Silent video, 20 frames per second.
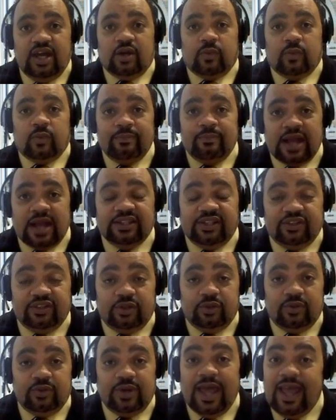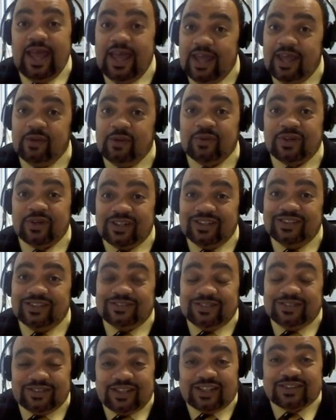reminding you, hey, we're going to
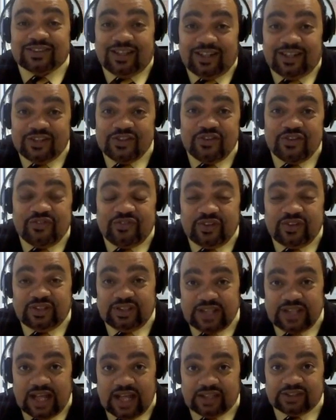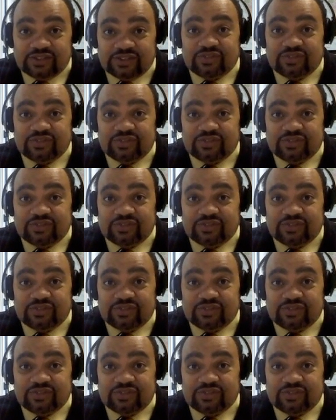deduct $150